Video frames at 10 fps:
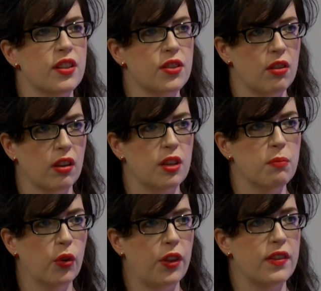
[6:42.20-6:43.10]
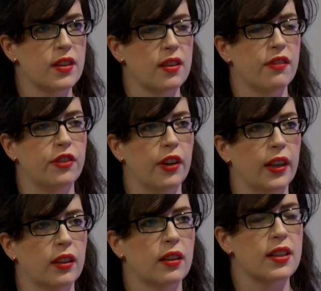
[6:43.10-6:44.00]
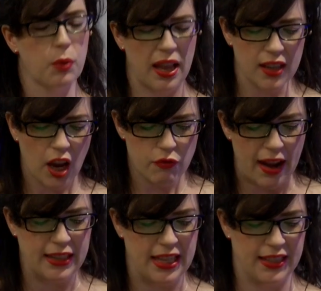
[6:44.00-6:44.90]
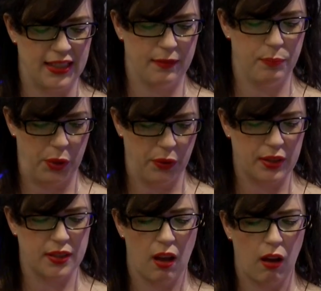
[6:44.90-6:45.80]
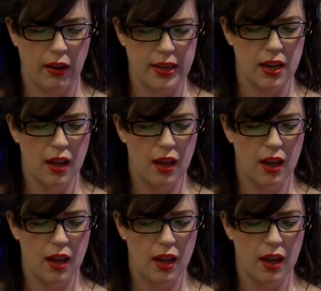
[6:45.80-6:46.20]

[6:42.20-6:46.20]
struck you more than the suffering? Because as I read these books, the